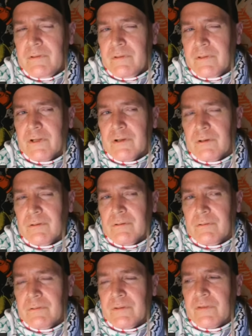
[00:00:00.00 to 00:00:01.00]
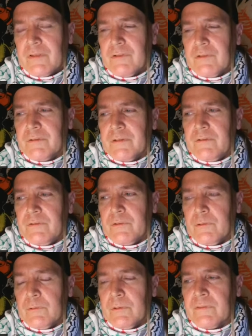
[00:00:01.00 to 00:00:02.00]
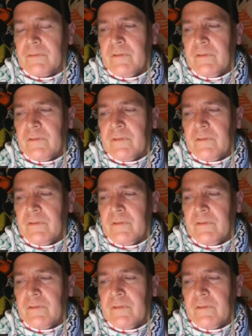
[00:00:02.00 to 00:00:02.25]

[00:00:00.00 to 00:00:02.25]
You know, this has nothing to do